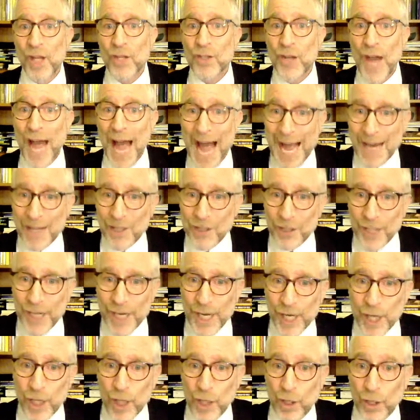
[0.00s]
to
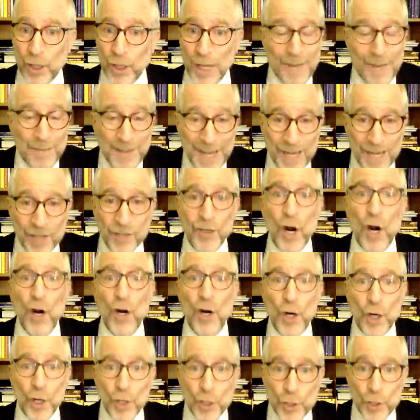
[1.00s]
actually include, and these
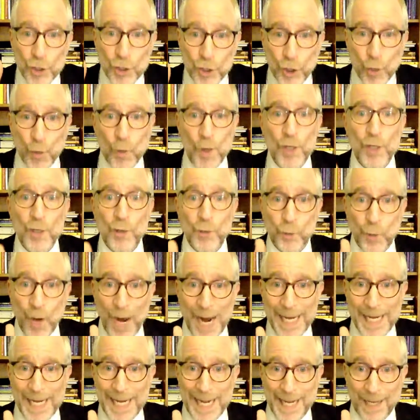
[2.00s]
are Jewish
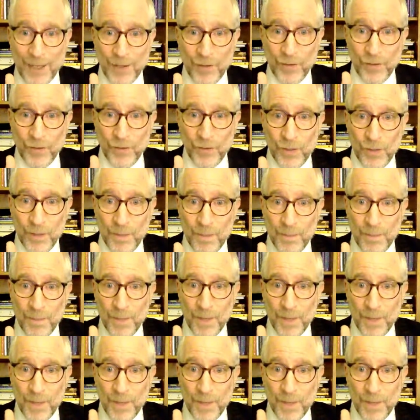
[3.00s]
writings